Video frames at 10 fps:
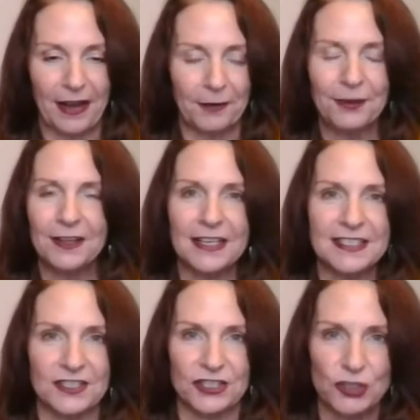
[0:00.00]
I
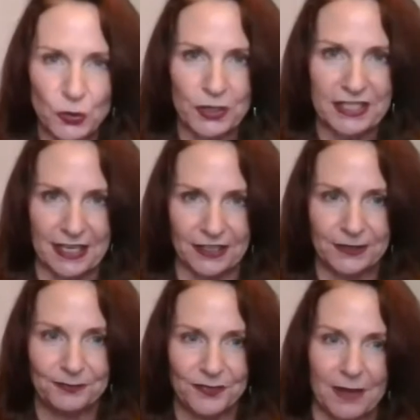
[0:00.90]
realized, as a
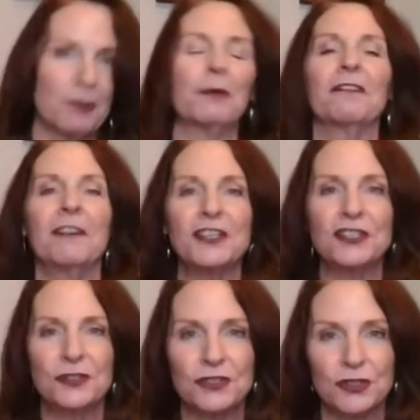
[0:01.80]
storyteller, I'm a
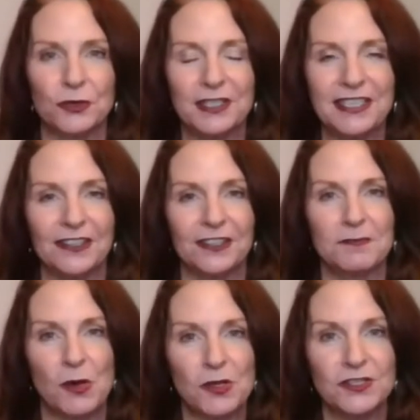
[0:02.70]
professional storyteller.
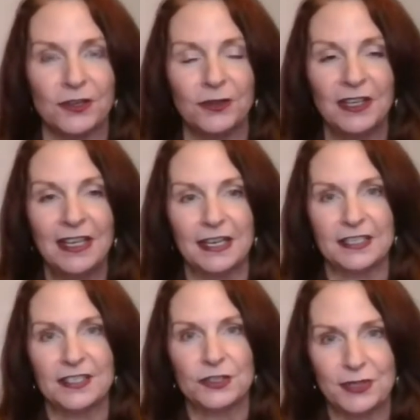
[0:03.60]
I'm also
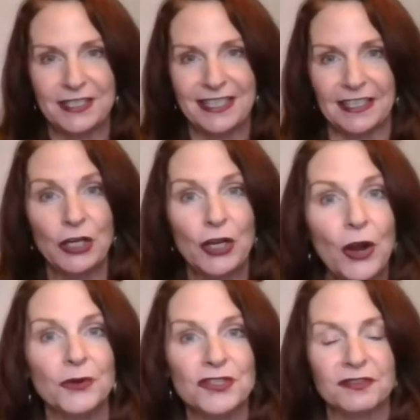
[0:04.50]
a storytelling
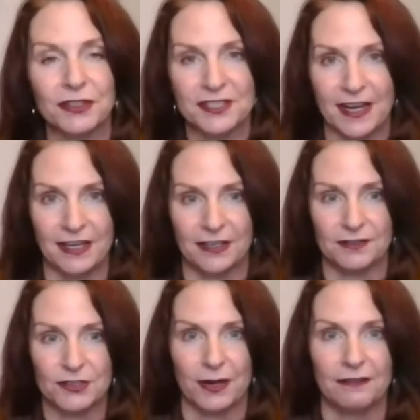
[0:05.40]
coach for
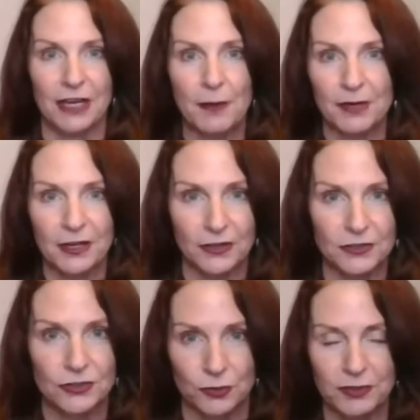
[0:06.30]
executives. So I have a company
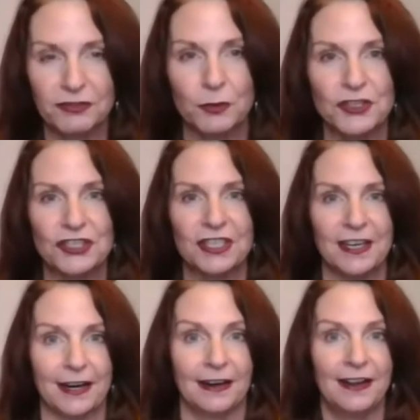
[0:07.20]
called Story Fruition,
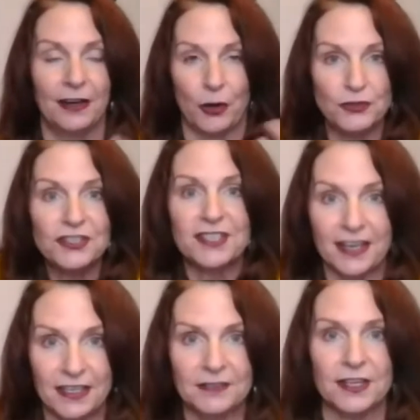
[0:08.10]
and I coach
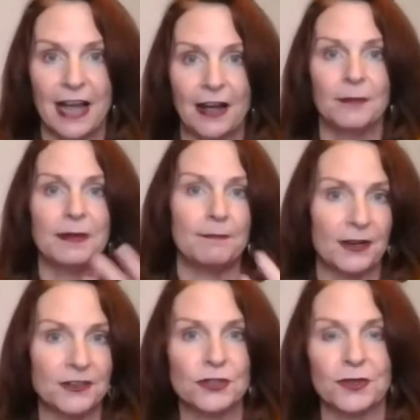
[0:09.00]
executives on how to be
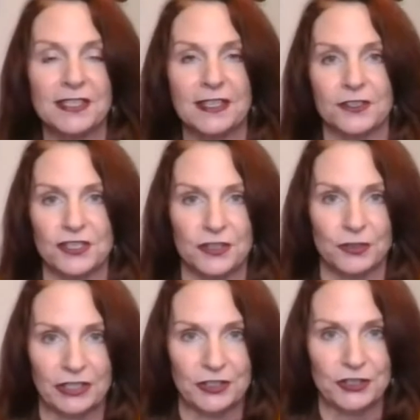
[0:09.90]
better storytellers in
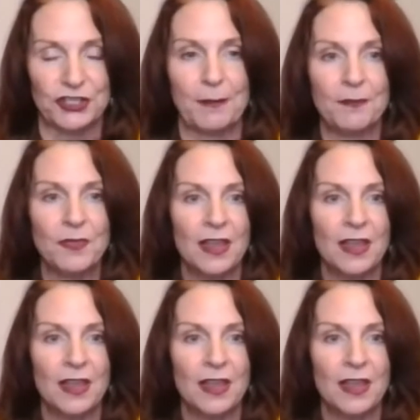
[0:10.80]
their leadership.